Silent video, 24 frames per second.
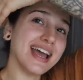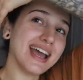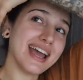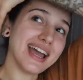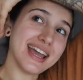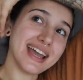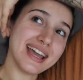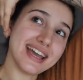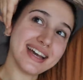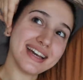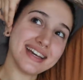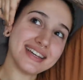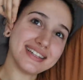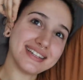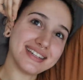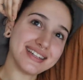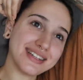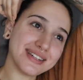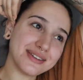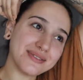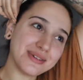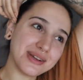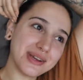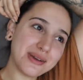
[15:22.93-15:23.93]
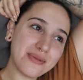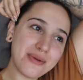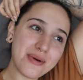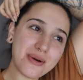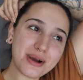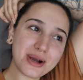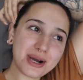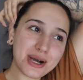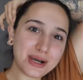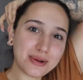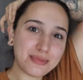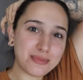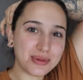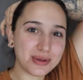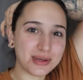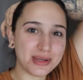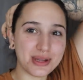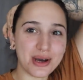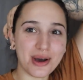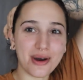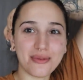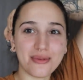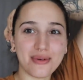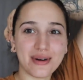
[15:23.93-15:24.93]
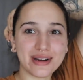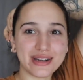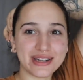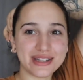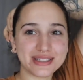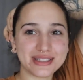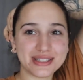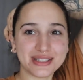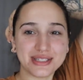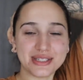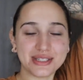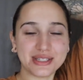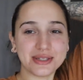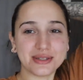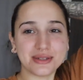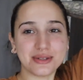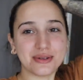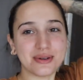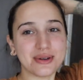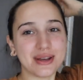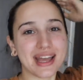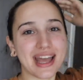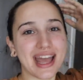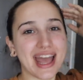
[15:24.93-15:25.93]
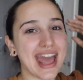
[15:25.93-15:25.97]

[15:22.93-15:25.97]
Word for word: and we woke up not wanting to do